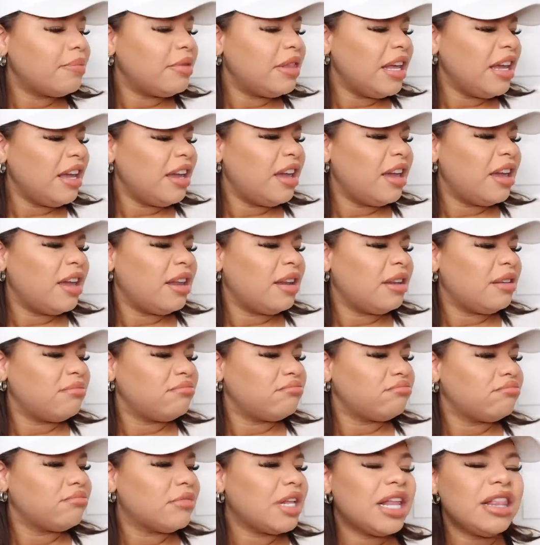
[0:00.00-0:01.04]
I'm thinking
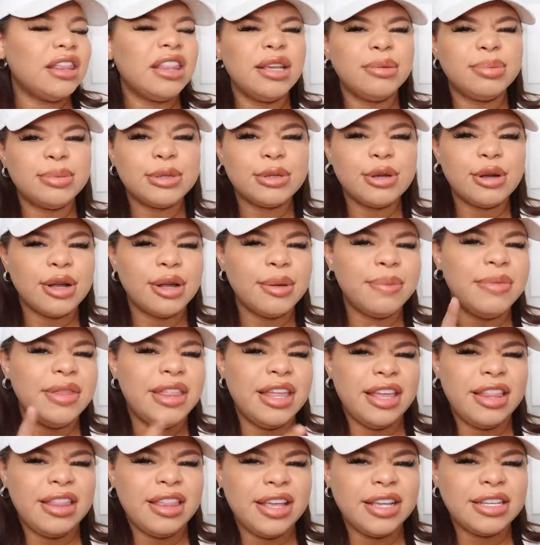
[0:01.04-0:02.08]
lip scrub
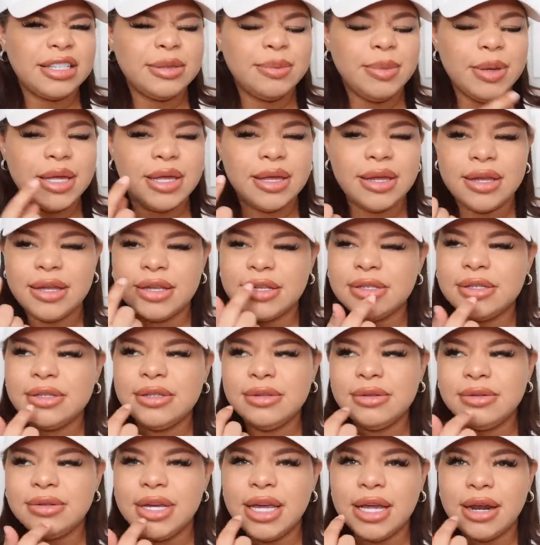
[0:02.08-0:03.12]
then this, because
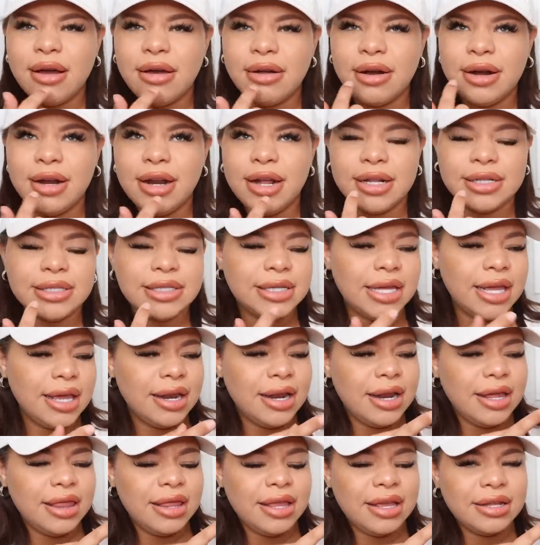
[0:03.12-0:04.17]
you'd get all the dead
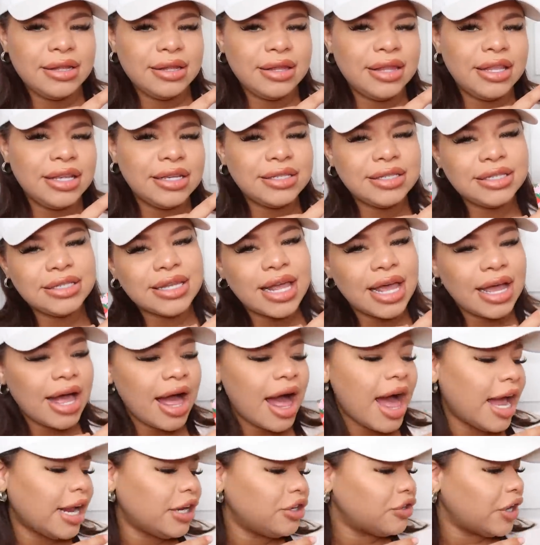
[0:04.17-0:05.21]
skin, and then this is like
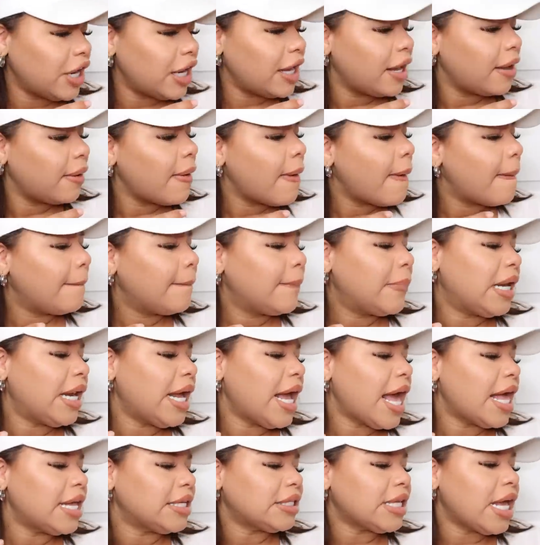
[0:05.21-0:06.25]
hydrating, but it
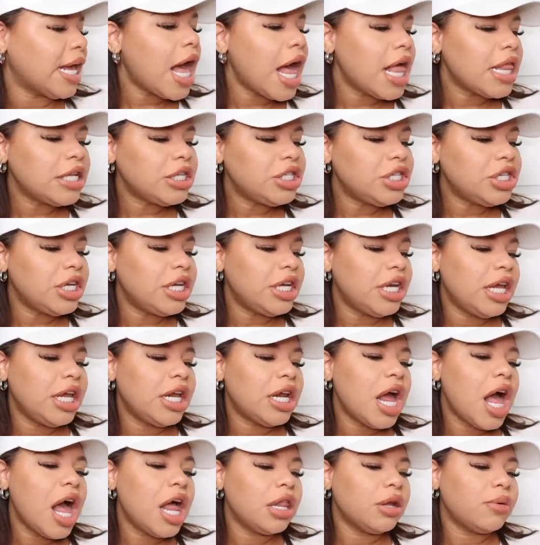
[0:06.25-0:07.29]
has like collagen
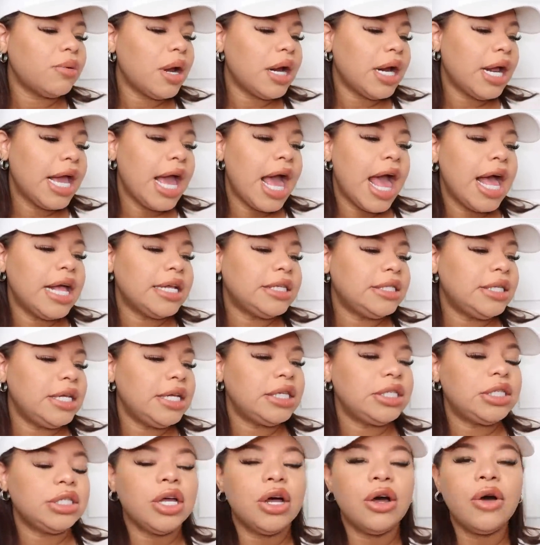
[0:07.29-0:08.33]
and hyaluronic
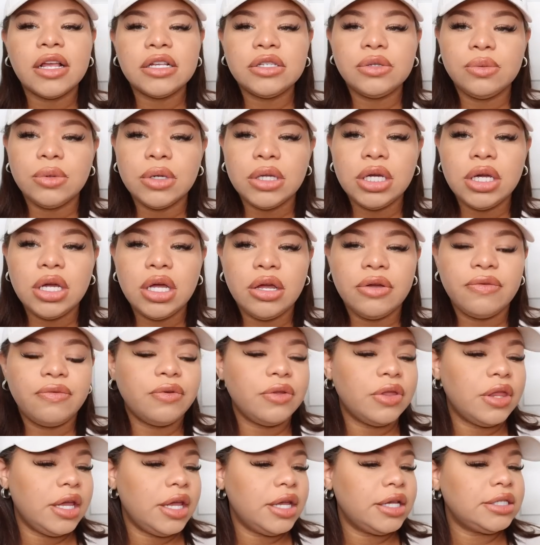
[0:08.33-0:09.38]
acid, so that's really good
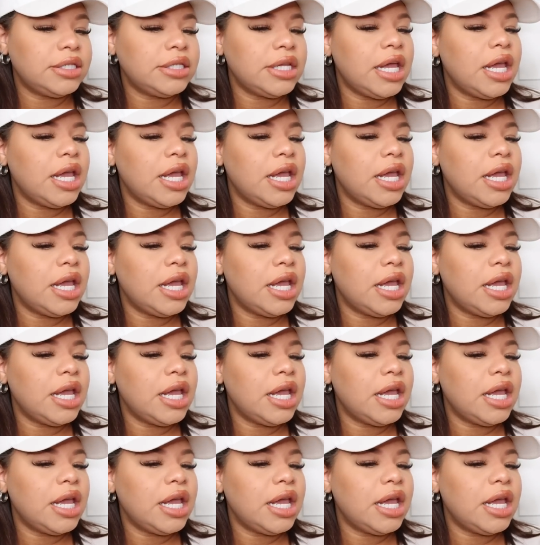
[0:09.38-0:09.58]
for this.